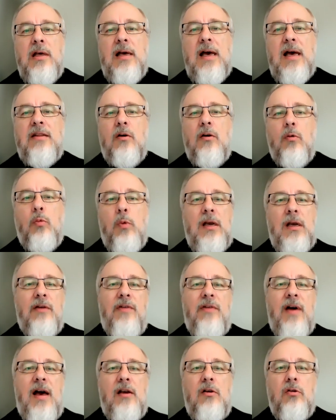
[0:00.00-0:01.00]
and the will
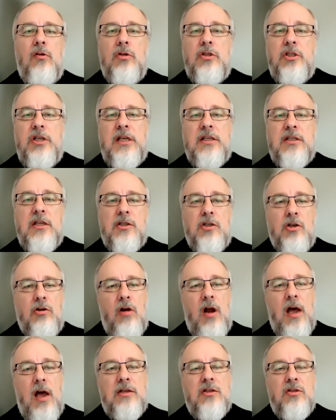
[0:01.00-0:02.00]
of our Lord Jesus
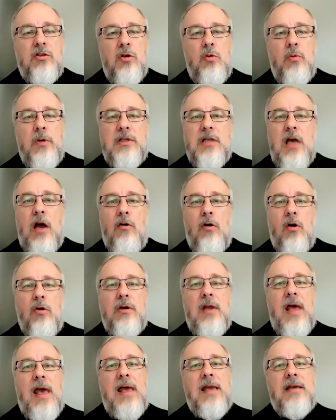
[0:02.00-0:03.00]
Christ, who is our
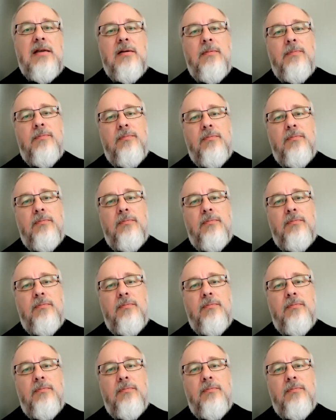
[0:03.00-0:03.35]
own head.